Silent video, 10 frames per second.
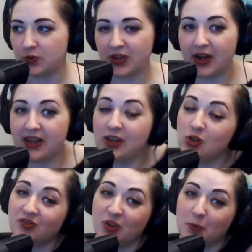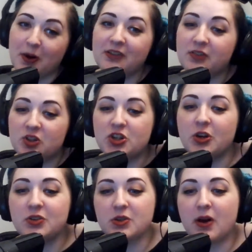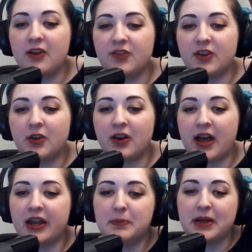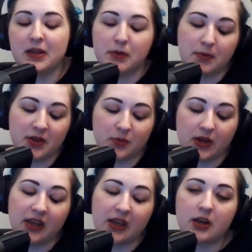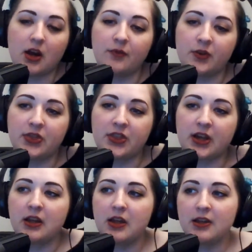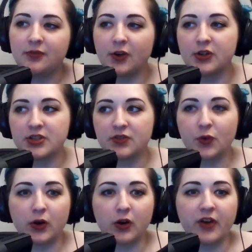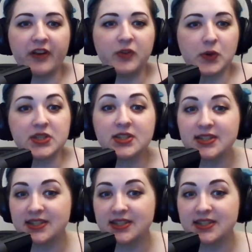the interview part of the show. So I figure, Annabelle, maybe you want to kick it off with the first 4 or 5 questions?